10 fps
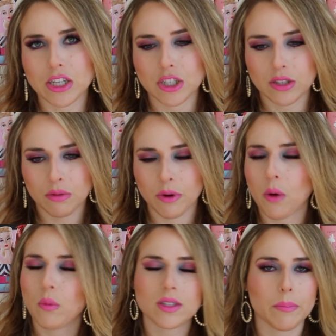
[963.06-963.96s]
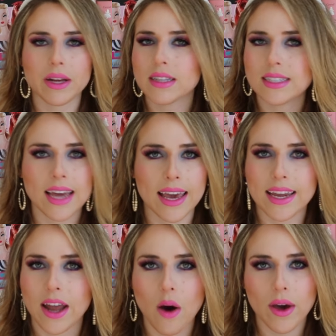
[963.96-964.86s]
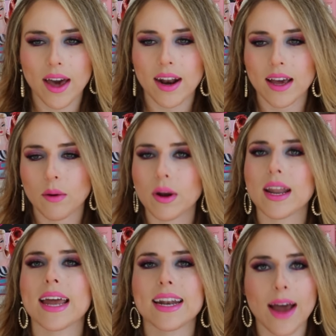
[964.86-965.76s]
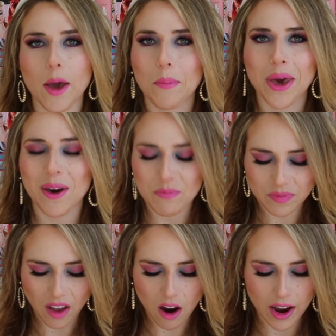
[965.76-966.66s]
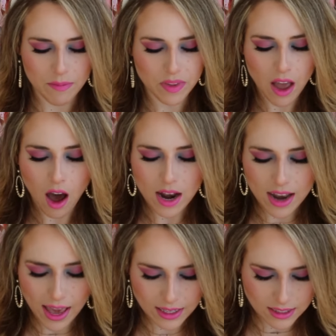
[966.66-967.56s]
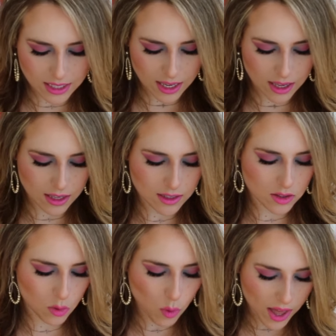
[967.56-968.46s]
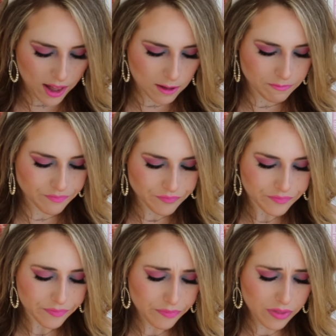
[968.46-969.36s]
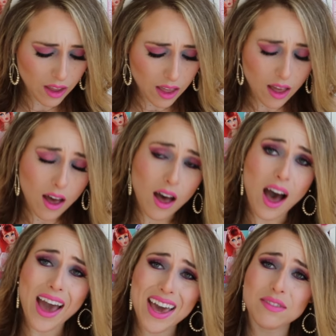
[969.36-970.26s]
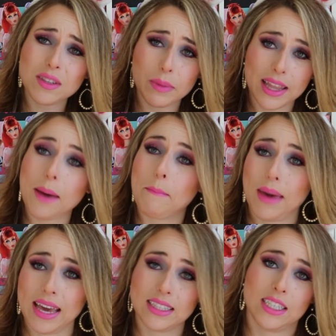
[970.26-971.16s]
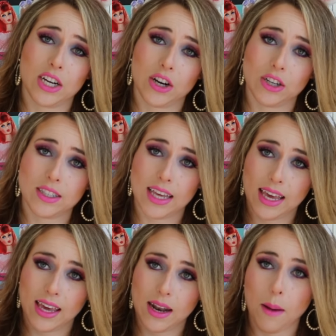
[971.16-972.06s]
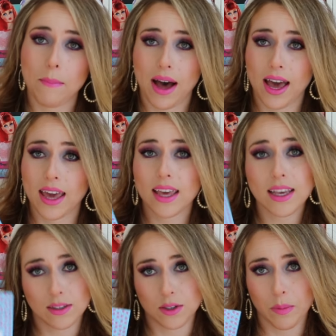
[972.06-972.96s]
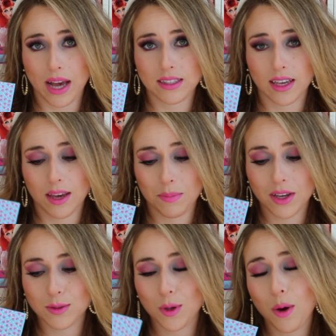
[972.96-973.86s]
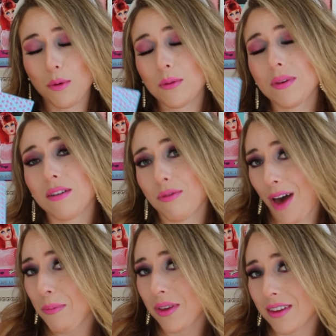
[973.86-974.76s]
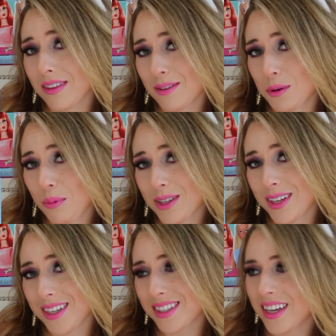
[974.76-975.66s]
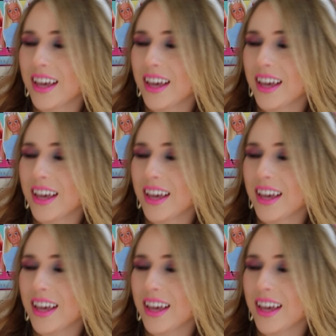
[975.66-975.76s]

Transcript: Just Rome wasn't built in a day, I gotta one day at a time here. All right, next is, I have some Glam May stickers in my Easter basket because what would be a fabulous Easter present?